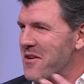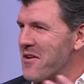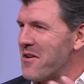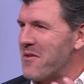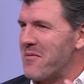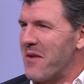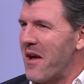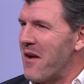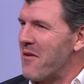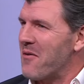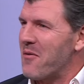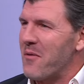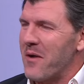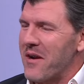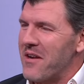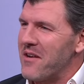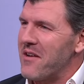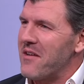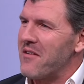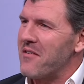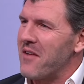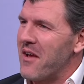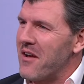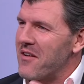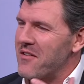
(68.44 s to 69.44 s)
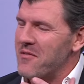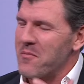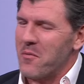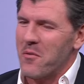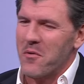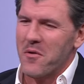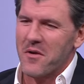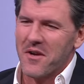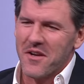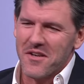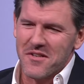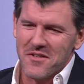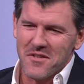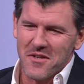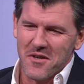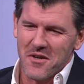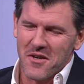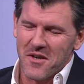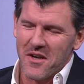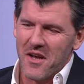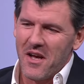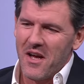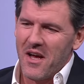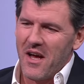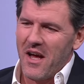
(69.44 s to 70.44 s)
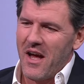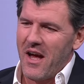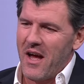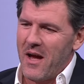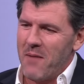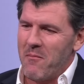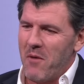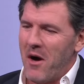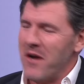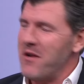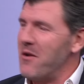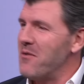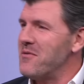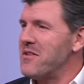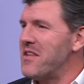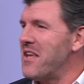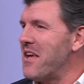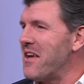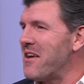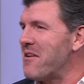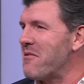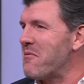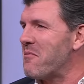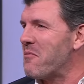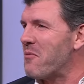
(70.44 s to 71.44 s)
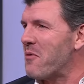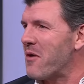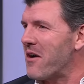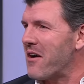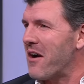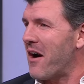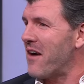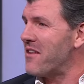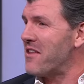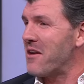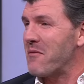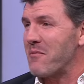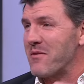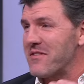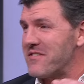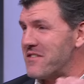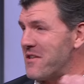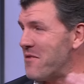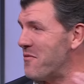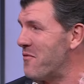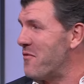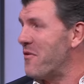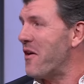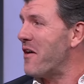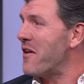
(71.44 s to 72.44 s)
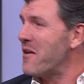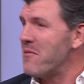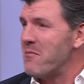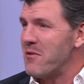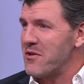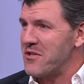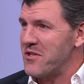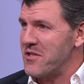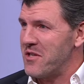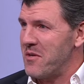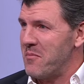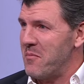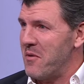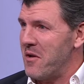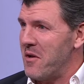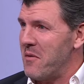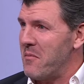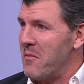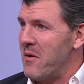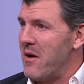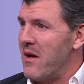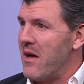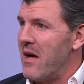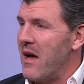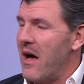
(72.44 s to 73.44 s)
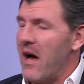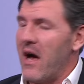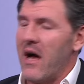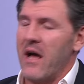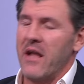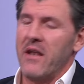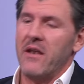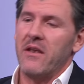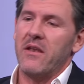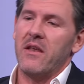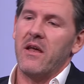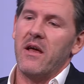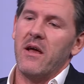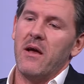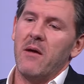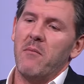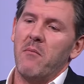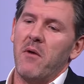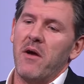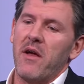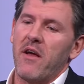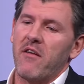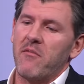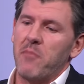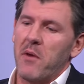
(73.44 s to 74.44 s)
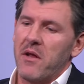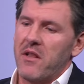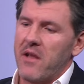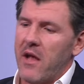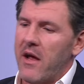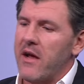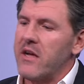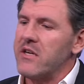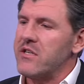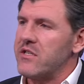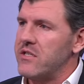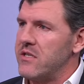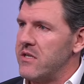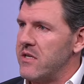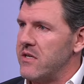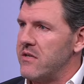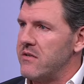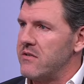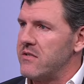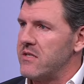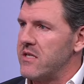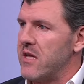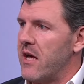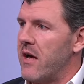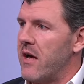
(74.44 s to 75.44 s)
turn, how quickly a sport can turn. I think we're still very much in a blip, and my expectation is